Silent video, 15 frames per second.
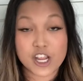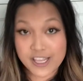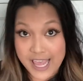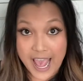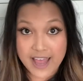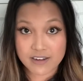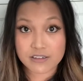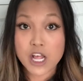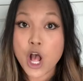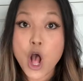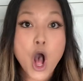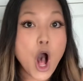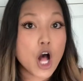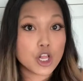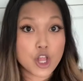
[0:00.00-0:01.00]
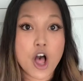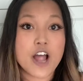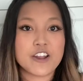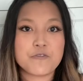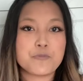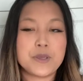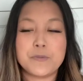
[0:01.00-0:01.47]
again. A lot
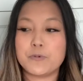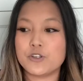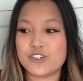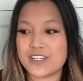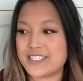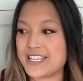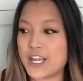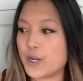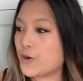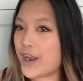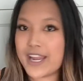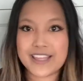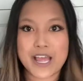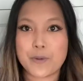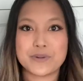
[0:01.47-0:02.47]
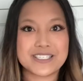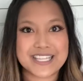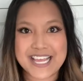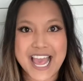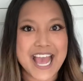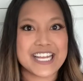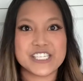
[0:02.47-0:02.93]
of people just think, great, that was
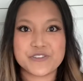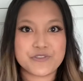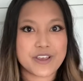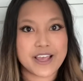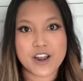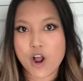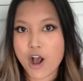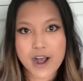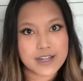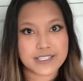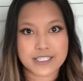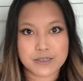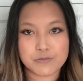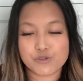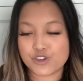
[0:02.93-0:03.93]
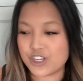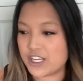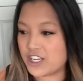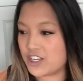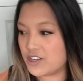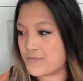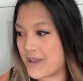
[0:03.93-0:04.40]
the end of it. Awesome.
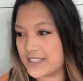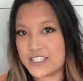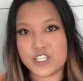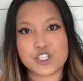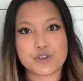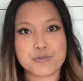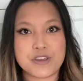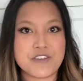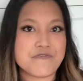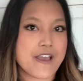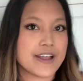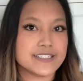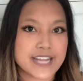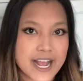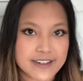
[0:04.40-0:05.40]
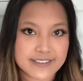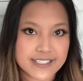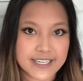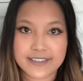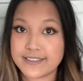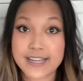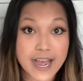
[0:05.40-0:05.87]
She messaged me.
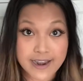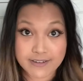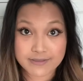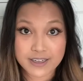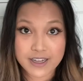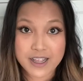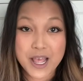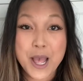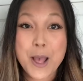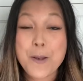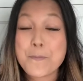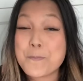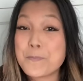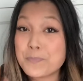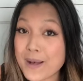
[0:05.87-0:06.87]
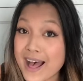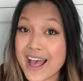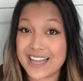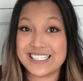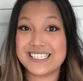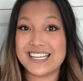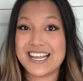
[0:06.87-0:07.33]
Fantastic. Done. But
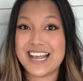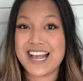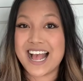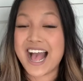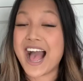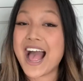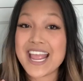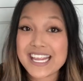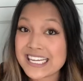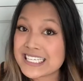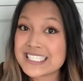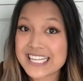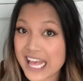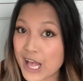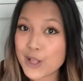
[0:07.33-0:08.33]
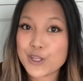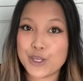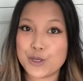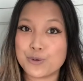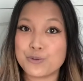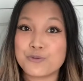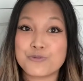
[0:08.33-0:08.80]
I can tell
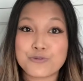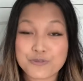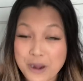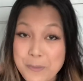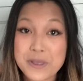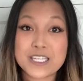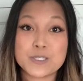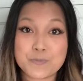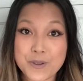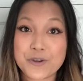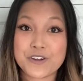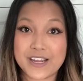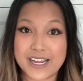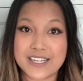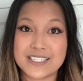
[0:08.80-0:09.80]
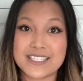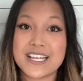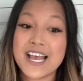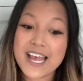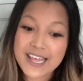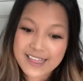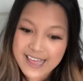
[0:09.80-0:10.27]
you from experience
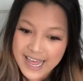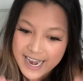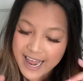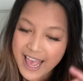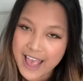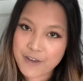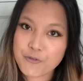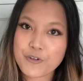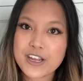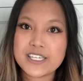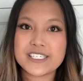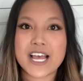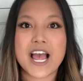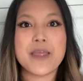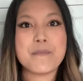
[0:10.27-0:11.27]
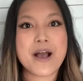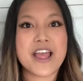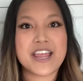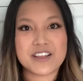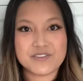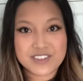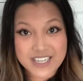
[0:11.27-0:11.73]
that every time I
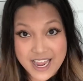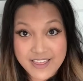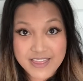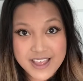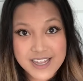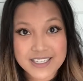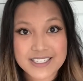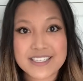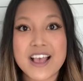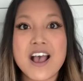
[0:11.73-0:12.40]
have done this,